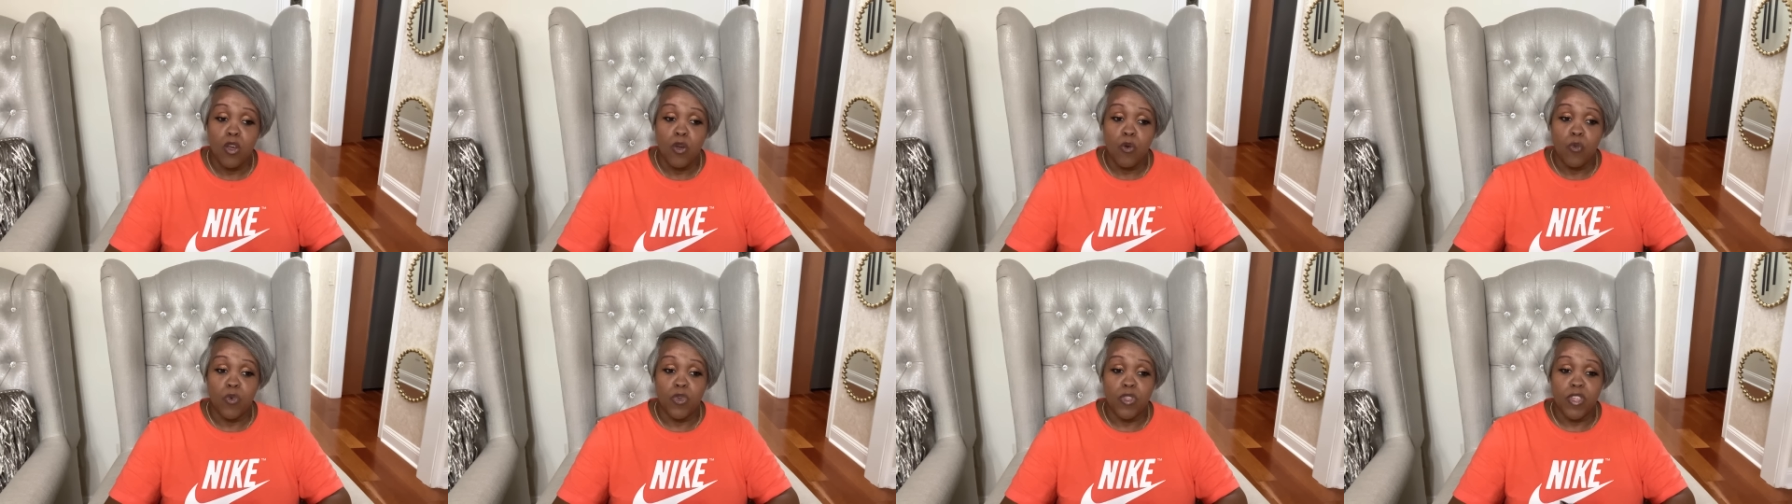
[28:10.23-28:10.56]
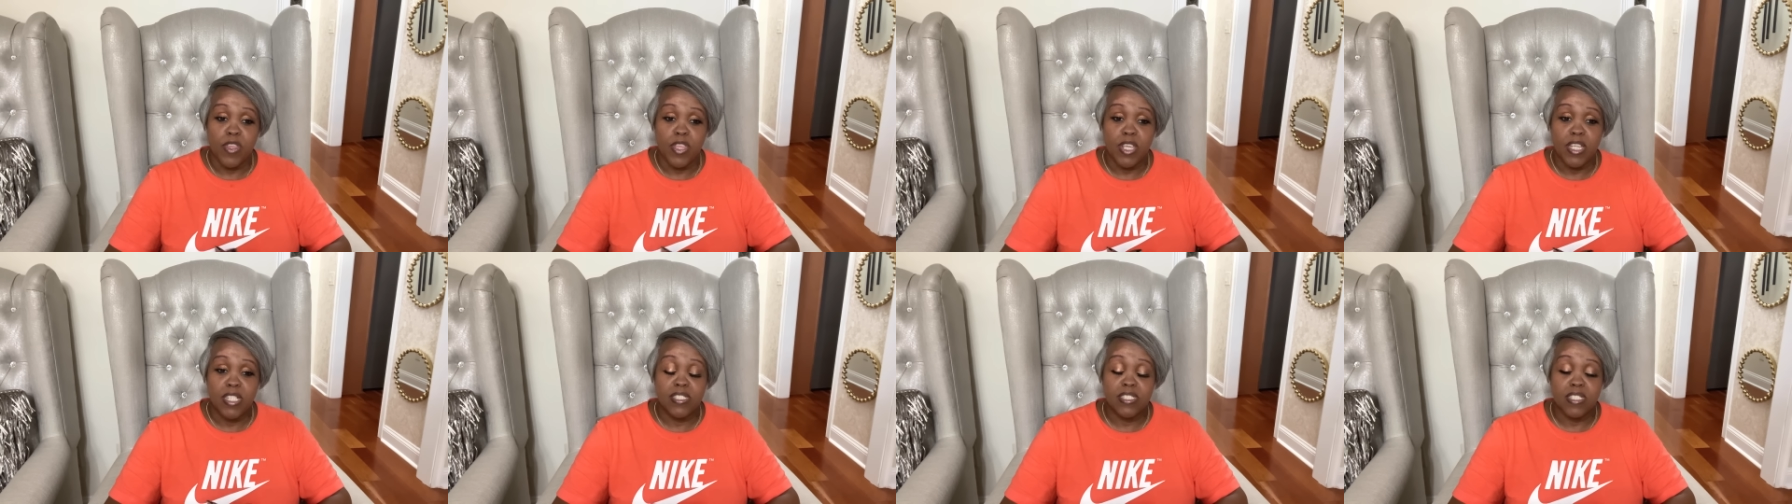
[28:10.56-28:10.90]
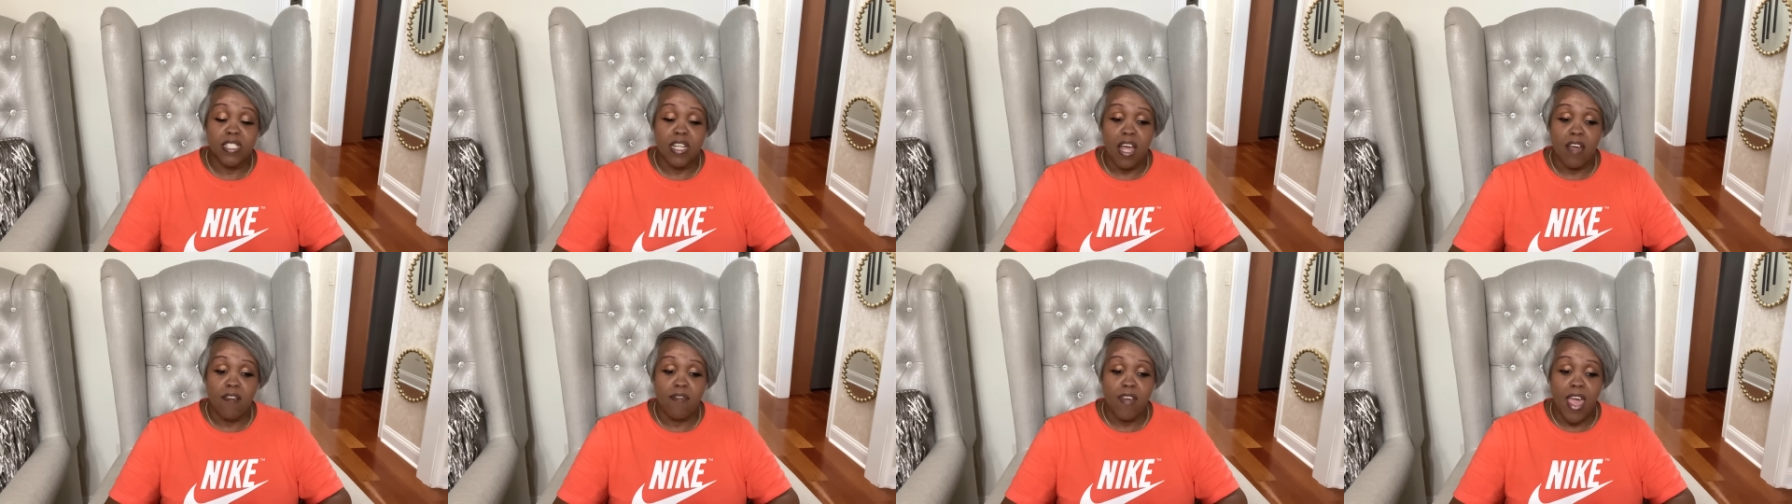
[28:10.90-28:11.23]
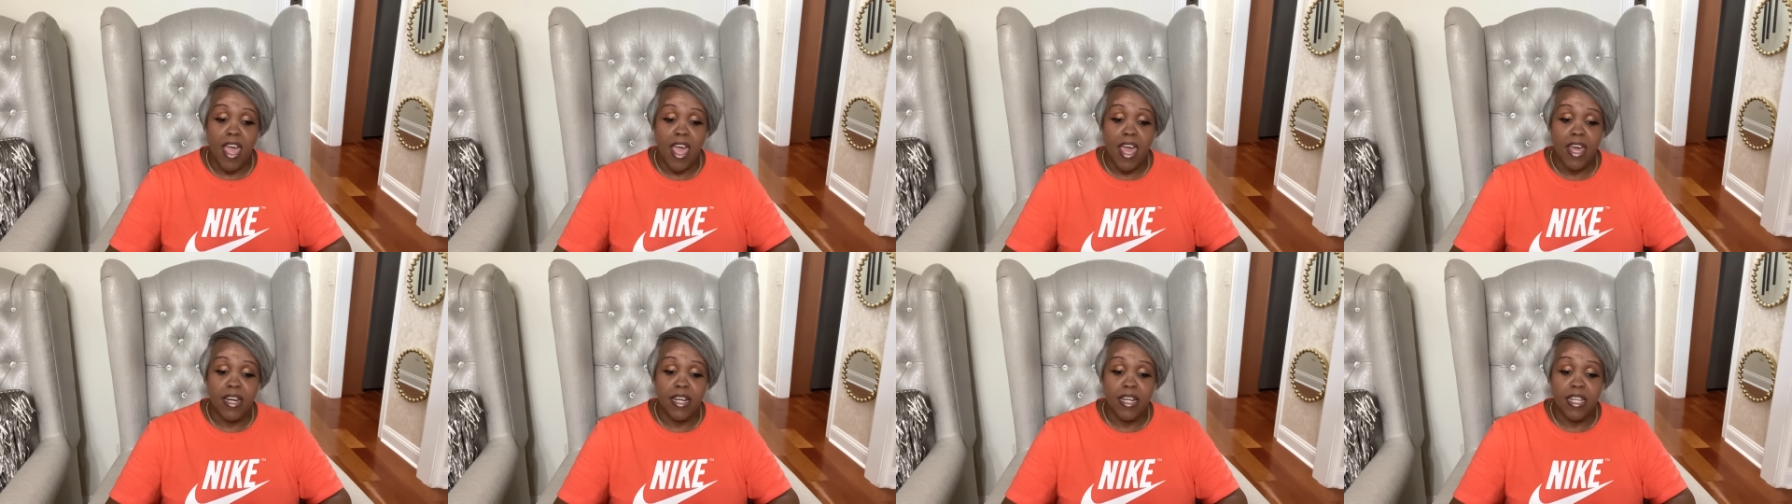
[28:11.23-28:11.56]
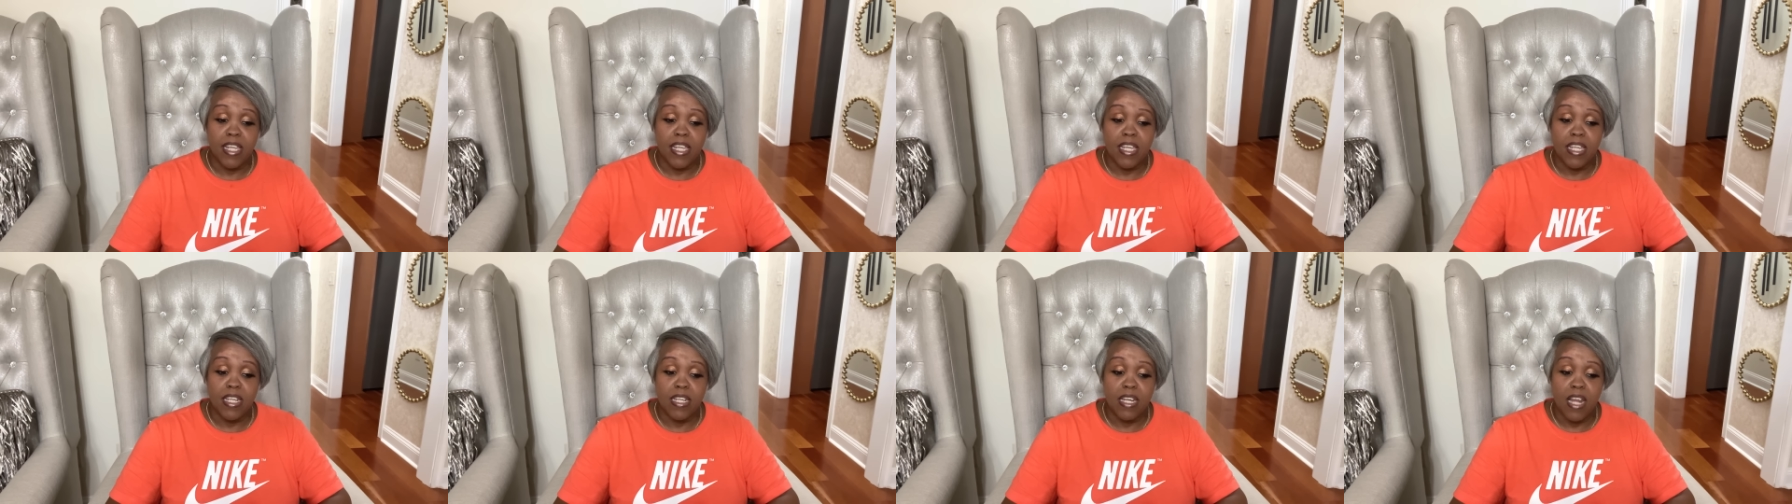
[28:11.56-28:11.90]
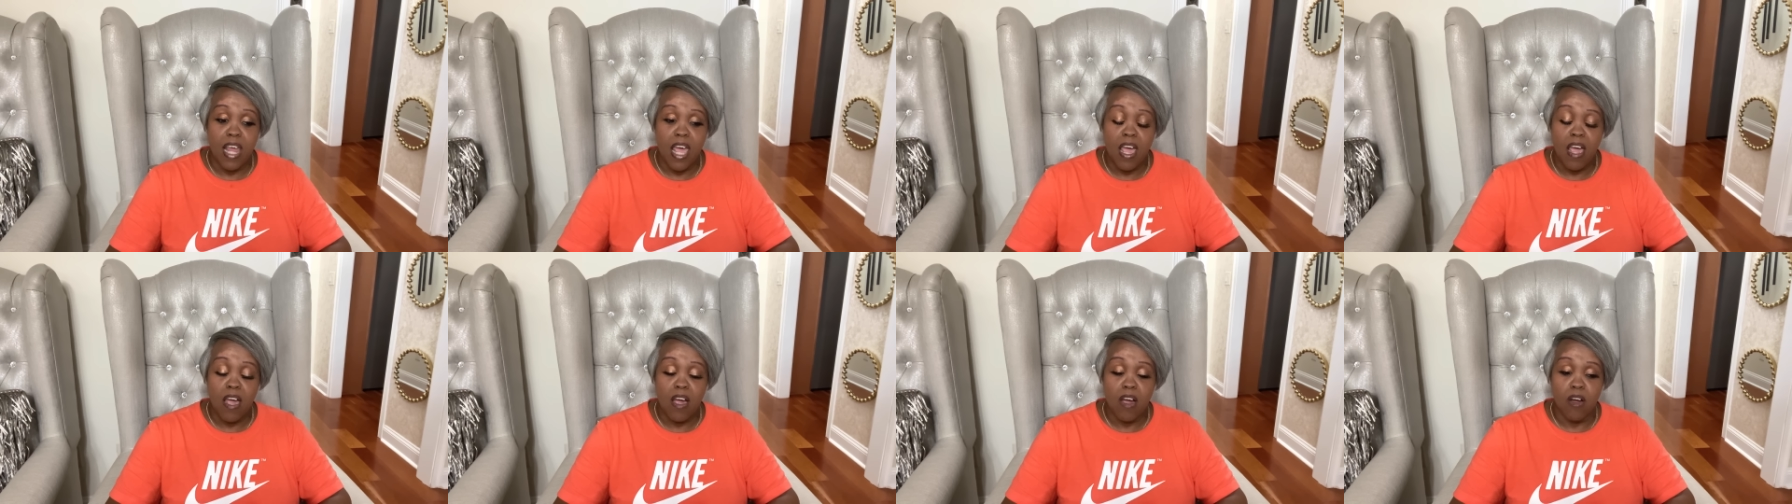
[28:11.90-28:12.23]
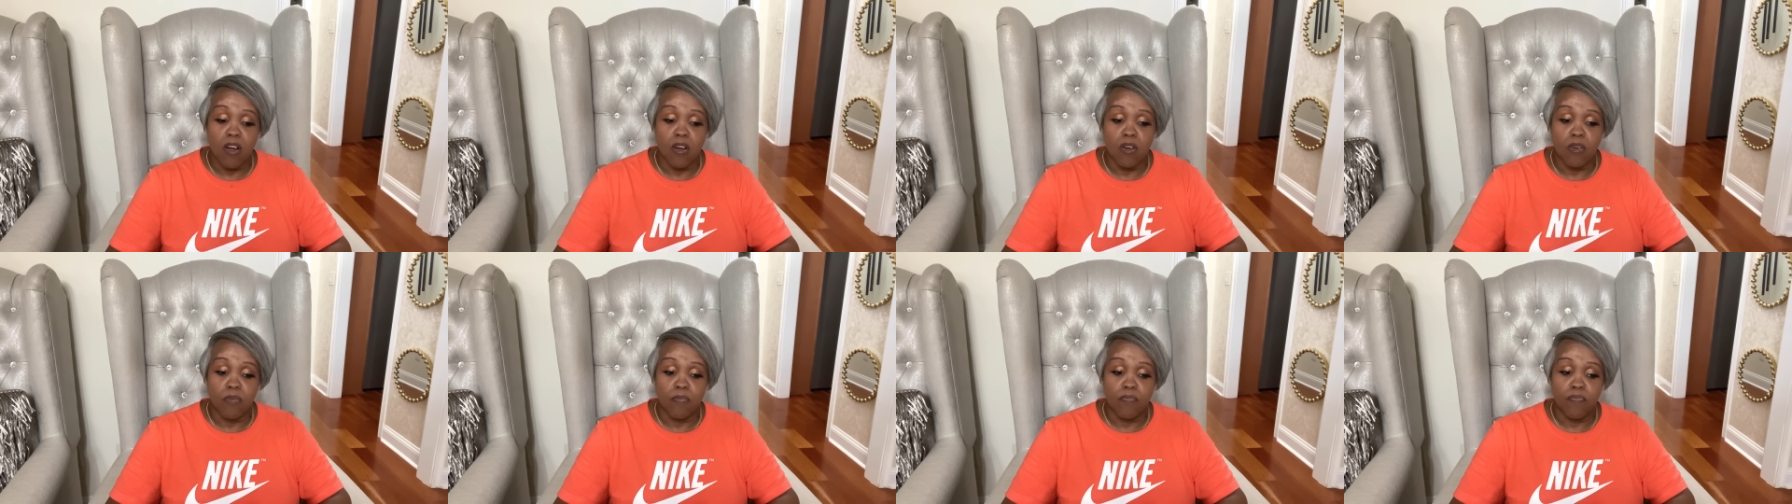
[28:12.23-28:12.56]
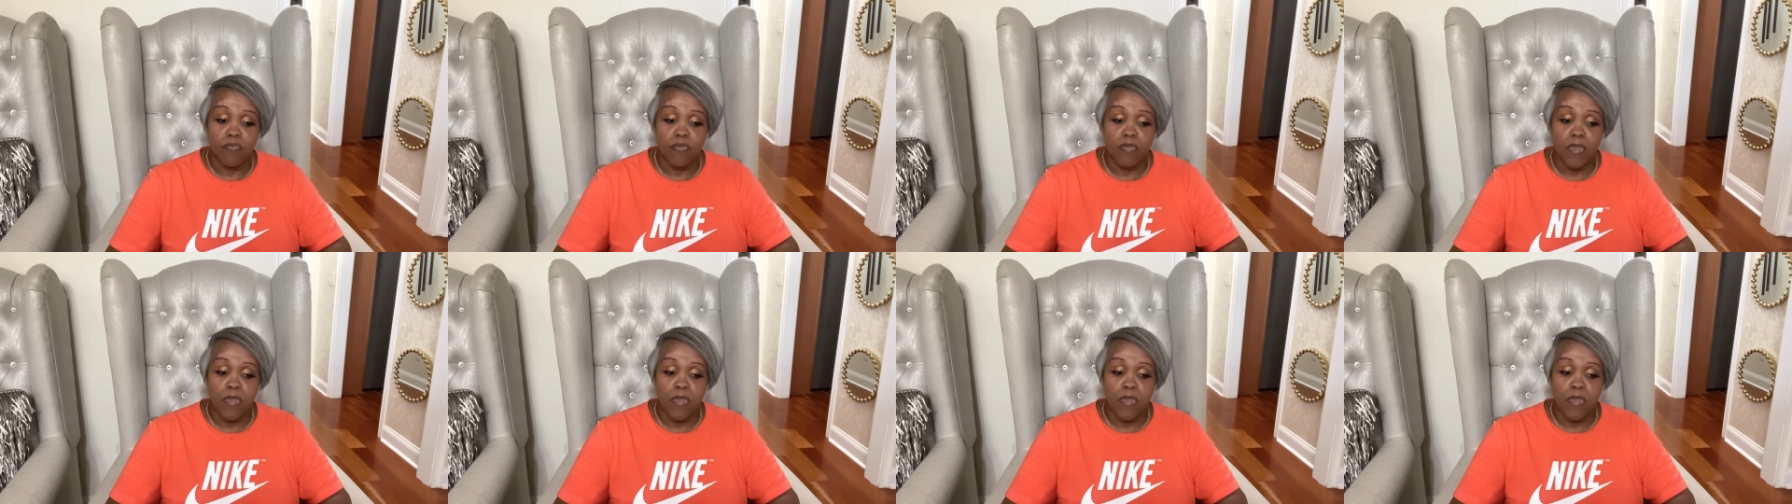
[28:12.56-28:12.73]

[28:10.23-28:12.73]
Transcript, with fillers: With the things that I've added in now,